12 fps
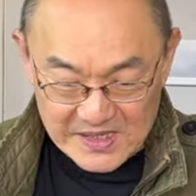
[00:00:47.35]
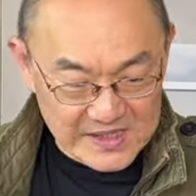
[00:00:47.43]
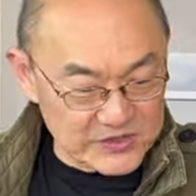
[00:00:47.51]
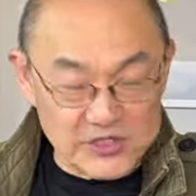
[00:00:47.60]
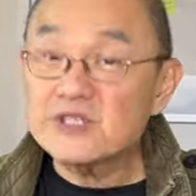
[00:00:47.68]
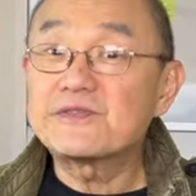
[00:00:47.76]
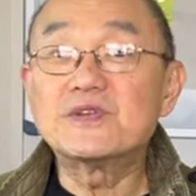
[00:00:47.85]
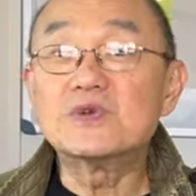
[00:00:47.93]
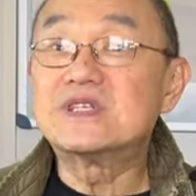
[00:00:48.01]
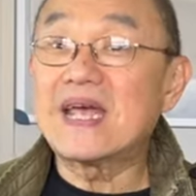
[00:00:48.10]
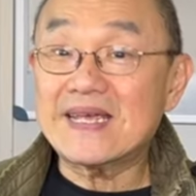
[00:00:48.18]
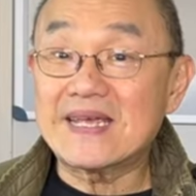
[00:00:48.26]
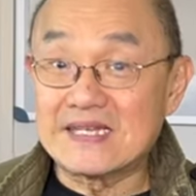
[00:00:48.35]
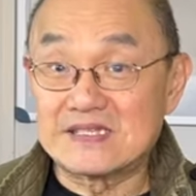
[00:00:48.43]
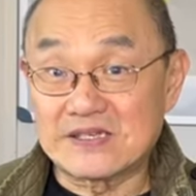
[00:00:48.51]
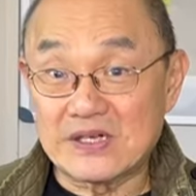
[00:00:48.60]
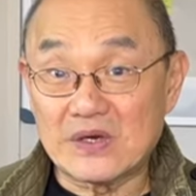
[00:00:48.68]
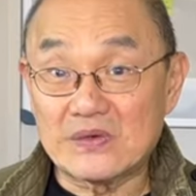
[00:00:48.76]
Just a few decades
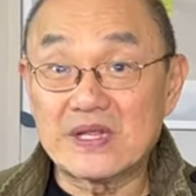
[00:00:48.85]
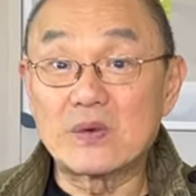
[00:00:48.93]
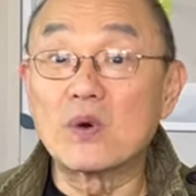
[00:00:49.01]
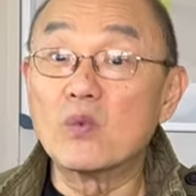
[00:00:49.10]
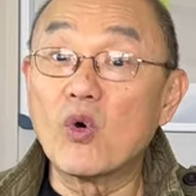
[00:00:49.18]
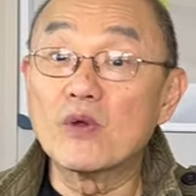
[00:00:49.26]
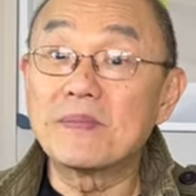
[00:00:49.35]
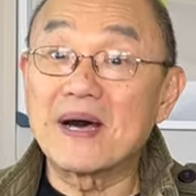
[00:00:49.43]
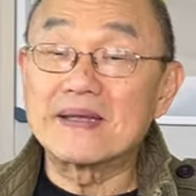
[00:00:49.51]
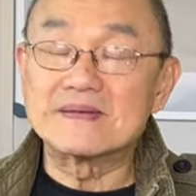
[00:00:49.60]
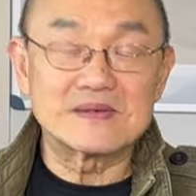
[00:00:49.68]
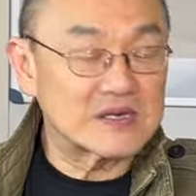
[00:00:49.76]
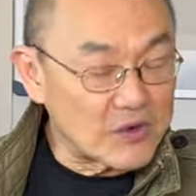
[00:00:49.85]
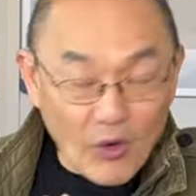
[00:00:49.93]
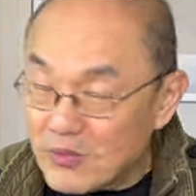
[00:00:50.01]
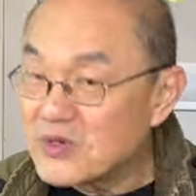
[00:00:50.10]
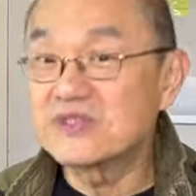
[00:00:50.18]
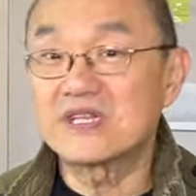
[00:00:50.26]
ago, they were worn by
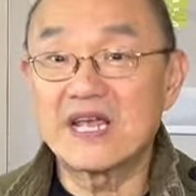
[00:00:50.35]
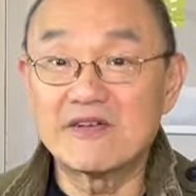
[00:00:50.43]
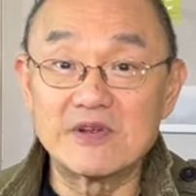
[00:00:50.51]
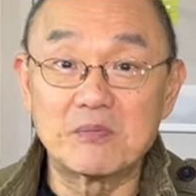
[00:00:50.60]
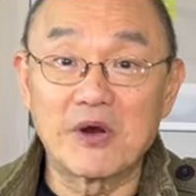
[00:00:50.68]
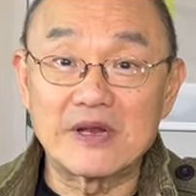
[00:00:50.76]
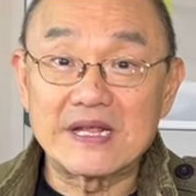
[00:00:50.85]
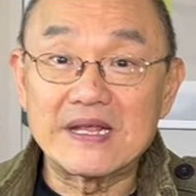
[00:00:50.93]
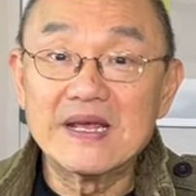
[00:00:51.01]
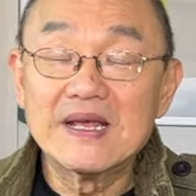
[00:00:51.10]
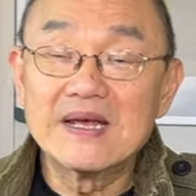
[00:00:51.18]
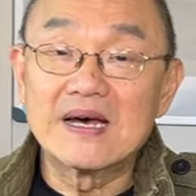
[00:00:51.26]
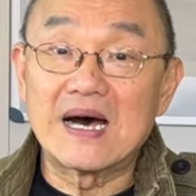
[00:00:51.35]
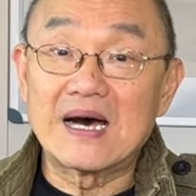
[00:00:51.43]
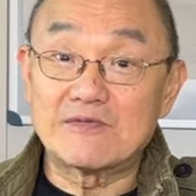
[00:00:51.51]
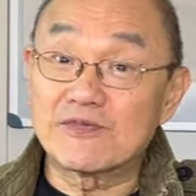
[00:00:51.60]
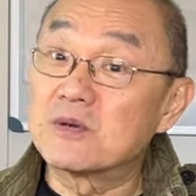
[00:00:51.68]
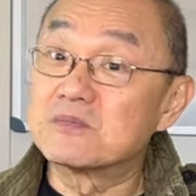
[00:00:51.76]
almost everybody, uh,
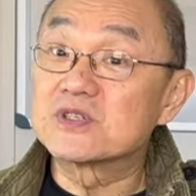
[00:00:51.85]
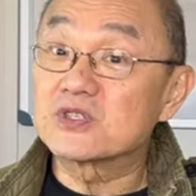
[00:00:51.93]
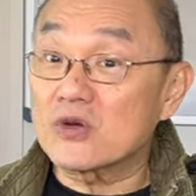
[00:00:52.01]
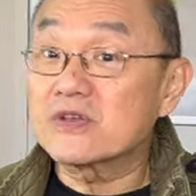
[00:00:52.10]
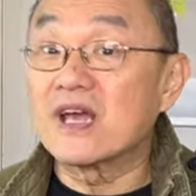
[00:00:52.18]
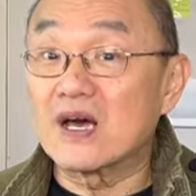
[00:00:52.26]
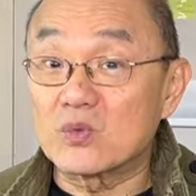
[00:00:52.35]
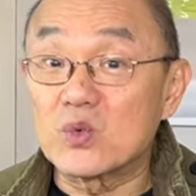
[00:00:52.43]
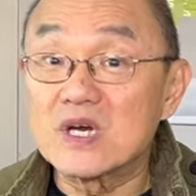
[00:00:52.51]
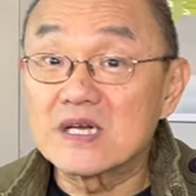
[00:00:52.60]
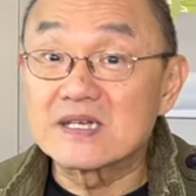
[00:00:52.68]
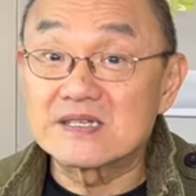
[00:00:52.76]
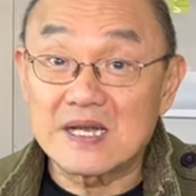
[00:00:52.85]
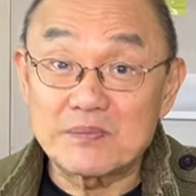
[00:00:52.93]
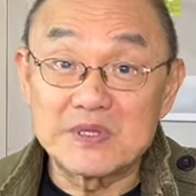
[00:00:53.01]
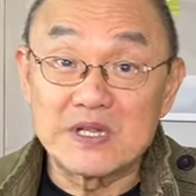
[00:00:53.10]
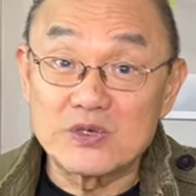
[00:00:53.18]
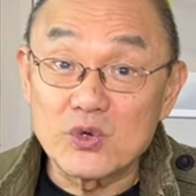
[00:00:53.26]
from stockyard workers up
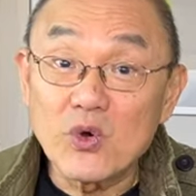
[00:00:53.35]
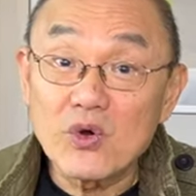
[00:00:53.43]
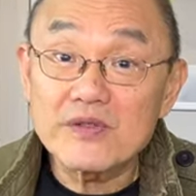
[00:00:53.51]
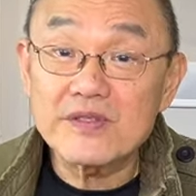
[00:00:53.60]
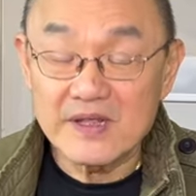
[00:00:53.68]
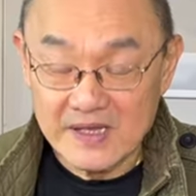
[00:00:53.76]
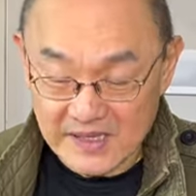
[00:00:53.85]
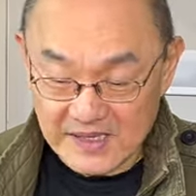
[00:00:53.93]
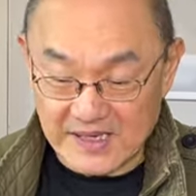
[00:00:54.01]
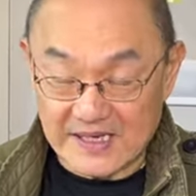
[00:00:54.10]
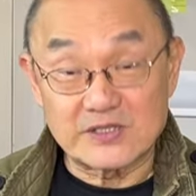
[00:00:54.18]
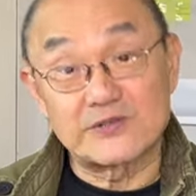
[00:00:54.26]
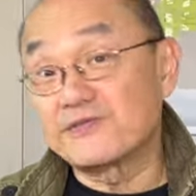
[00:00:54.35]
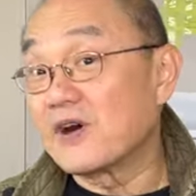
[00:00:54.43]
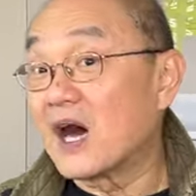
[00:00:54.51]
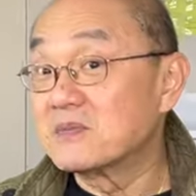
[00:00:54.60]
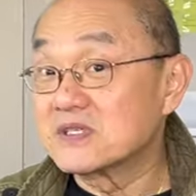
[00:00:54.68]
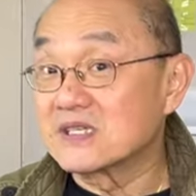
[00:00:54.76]
in the north, uh, to
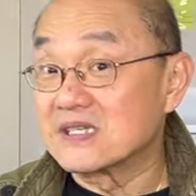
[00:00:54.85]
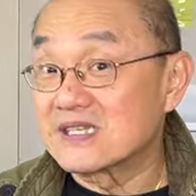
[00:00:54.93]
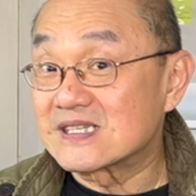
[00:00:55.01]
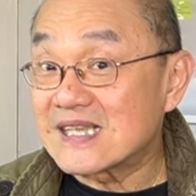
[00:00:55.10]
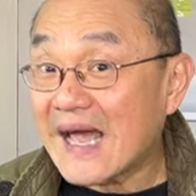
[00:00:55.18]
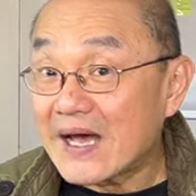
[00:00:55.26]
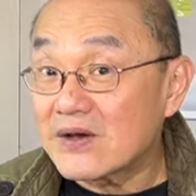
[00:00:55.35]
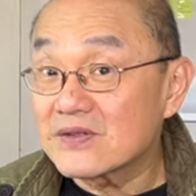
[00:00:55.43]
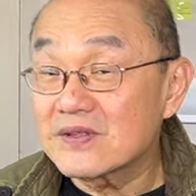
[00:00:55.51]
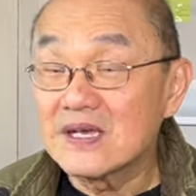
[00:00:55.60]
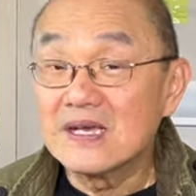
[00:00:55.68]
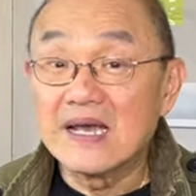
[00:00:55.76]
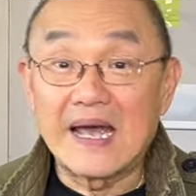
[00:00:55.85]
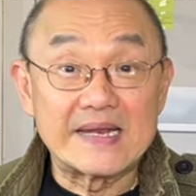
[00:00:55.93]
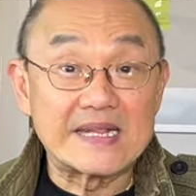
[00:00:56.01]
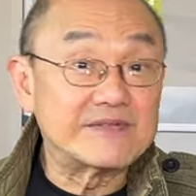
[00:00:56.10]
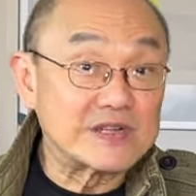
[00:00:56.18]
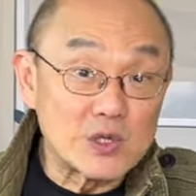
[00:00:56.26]
farmers in the south, and
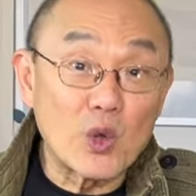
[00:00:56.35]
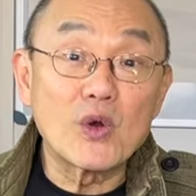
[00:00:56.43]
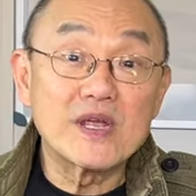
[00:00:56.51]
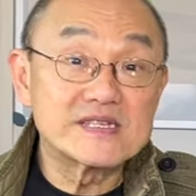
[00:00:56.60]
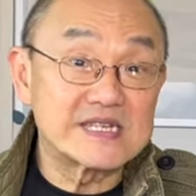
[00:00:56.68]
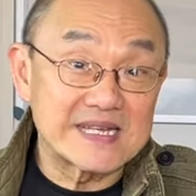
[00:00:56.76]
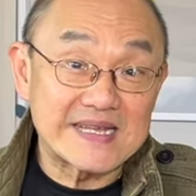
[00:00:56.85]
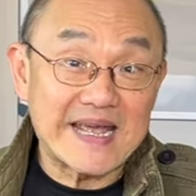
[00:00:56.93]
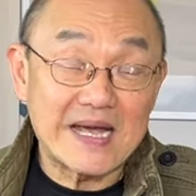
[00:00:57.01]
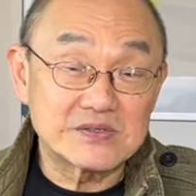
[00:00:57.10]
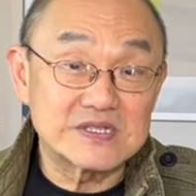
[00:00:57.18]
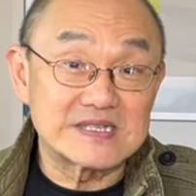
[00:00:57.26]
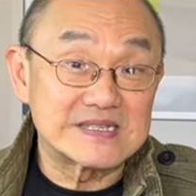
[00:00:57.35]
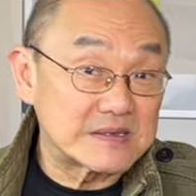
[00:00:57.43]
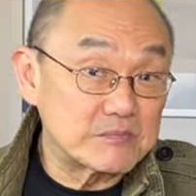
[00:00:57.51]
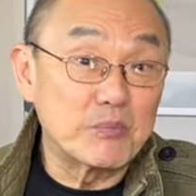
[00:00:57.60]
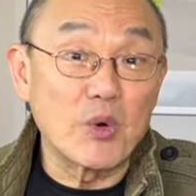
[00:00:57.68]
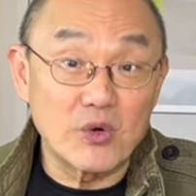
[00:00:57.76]
even lawyers and accountants
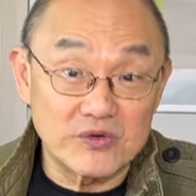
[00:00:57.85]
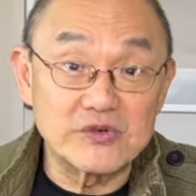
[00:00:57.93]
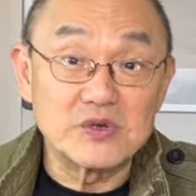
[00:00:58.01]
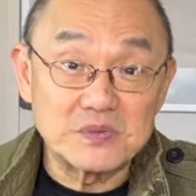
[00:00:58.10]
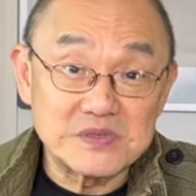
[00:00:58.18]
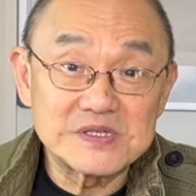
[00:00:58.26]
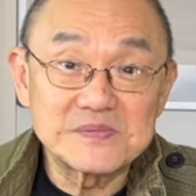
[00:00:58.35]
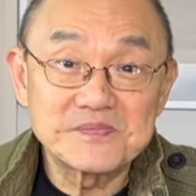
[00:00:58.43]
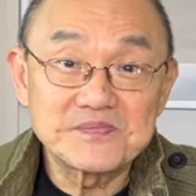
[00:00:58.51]
in boardrooms.